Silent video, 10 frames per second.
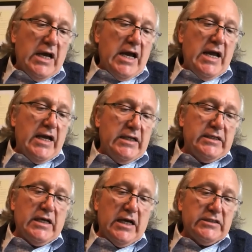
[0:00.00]

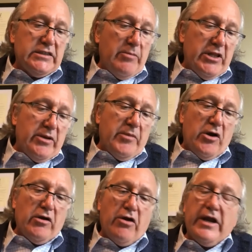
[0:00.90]
And uh, some of them
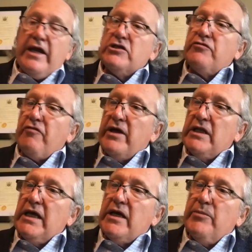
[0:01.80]
are our age
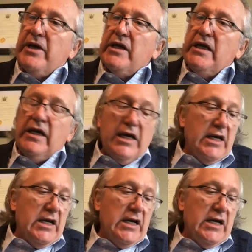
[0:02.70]
friendly committee,